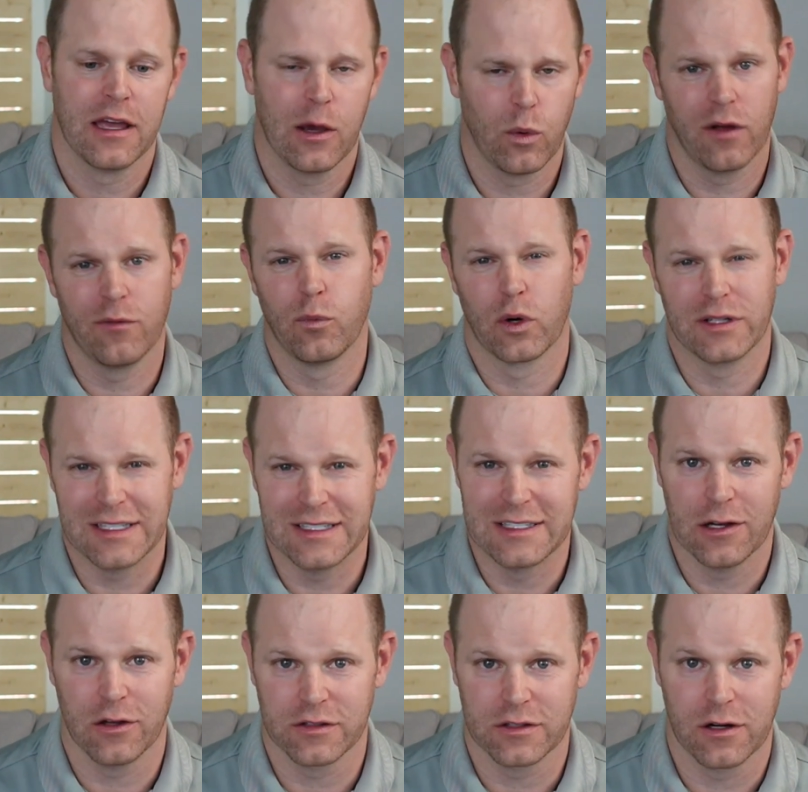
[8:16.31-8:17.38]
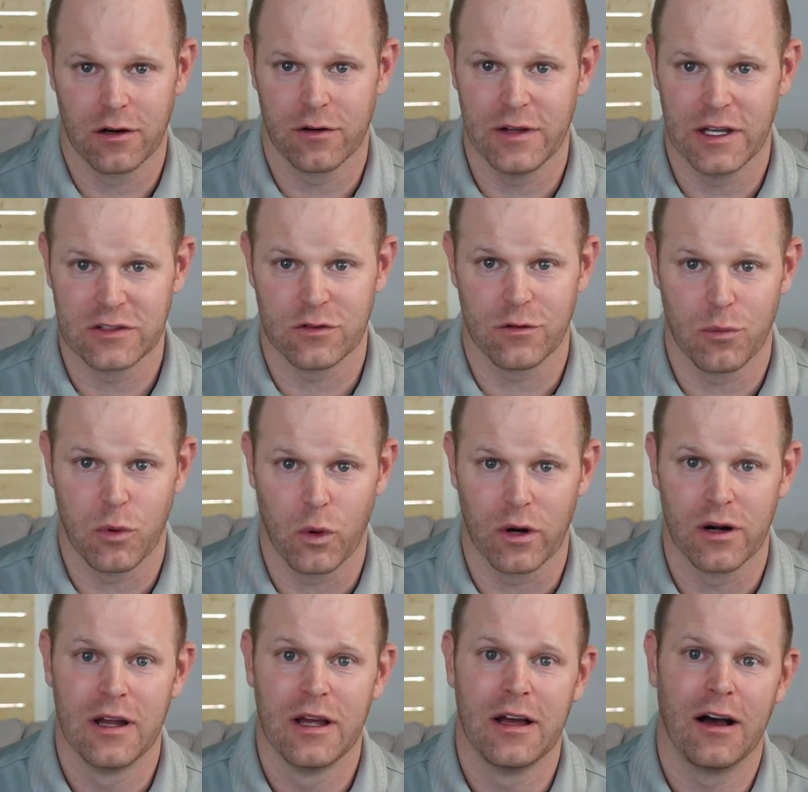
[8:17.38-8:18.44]
We'll have more details in our investor report
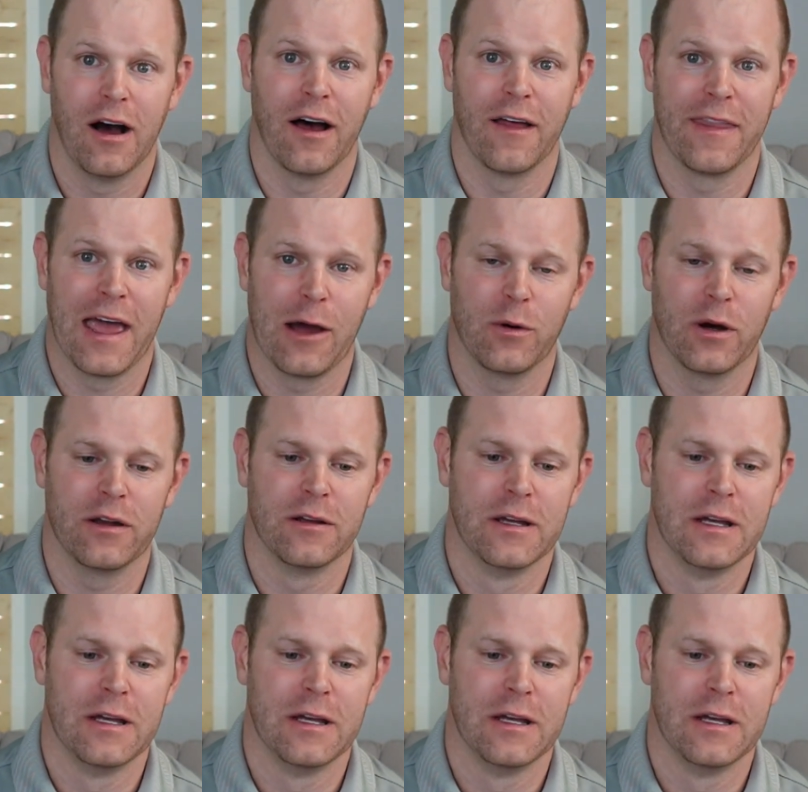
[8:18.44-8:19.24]
on that one.